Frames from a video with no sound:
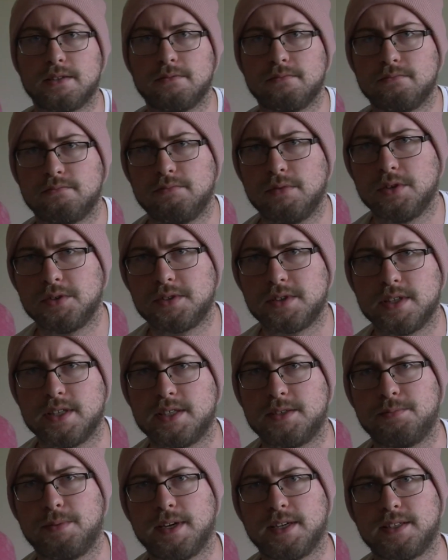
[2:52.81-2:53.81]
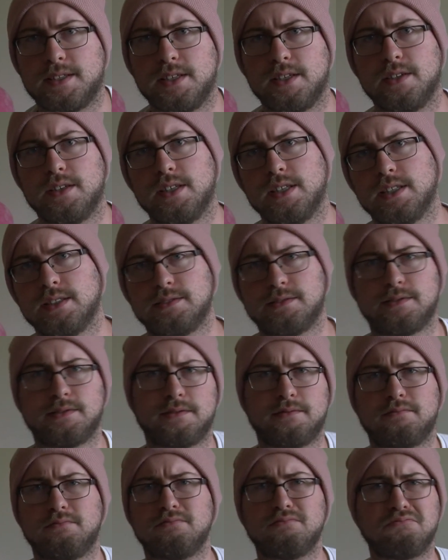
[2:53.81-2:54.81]
And most of this
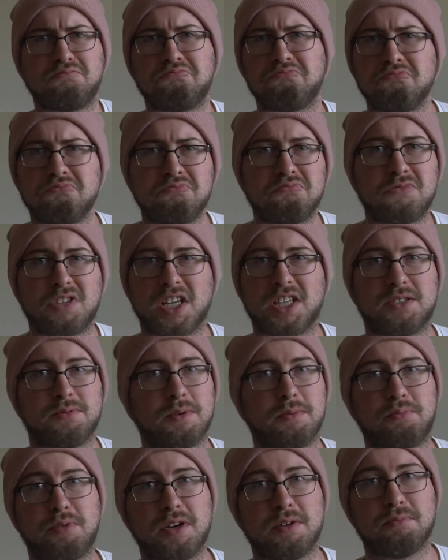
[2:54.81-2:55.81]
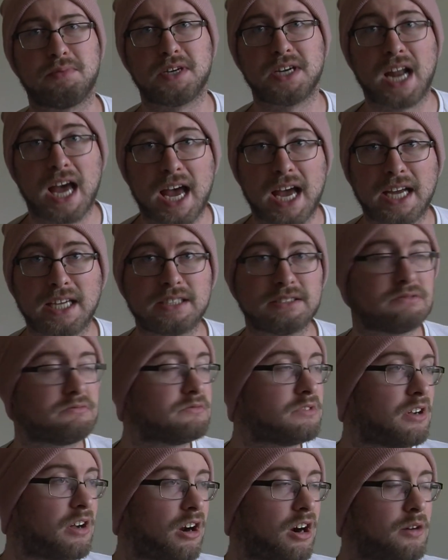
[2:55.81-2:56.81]
bacteria tends to be pretty
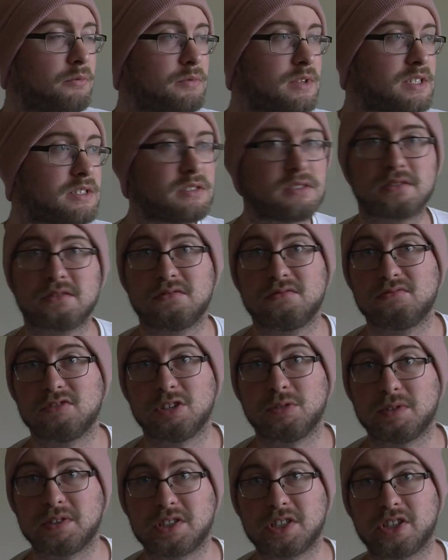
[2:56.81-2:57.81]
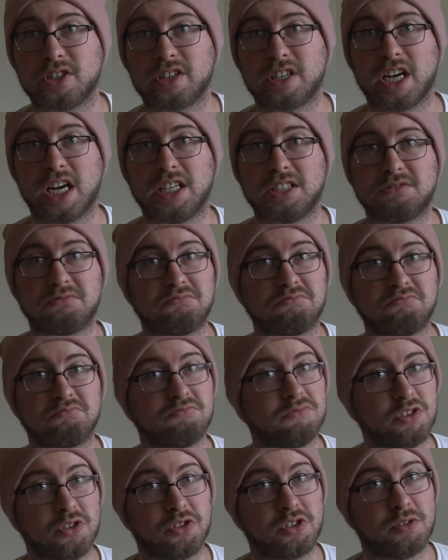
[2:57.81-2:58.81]
benign, harmless, the ones in your
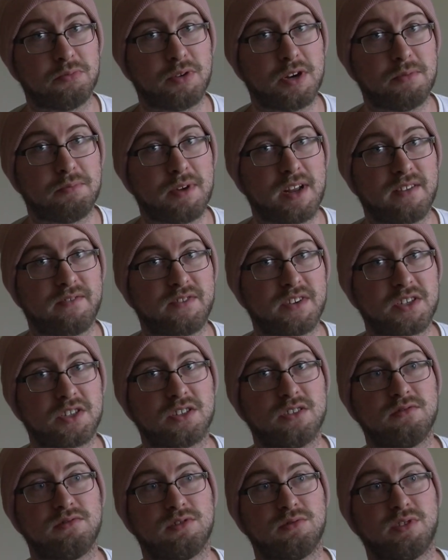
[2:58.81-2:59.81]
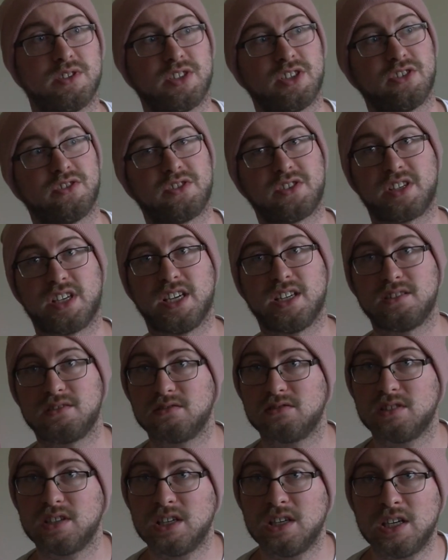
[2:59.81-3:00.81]
gut usually pretty beneficial. The ones
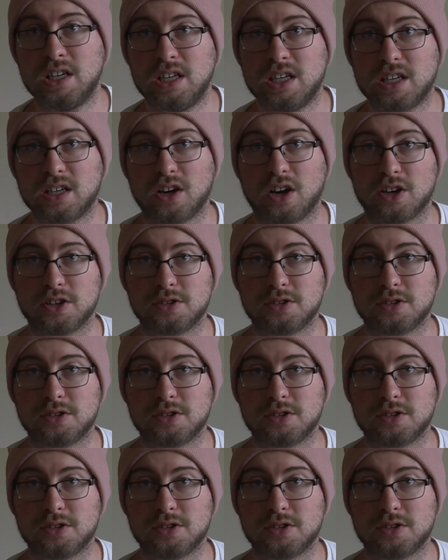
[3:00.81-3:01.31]
in your skin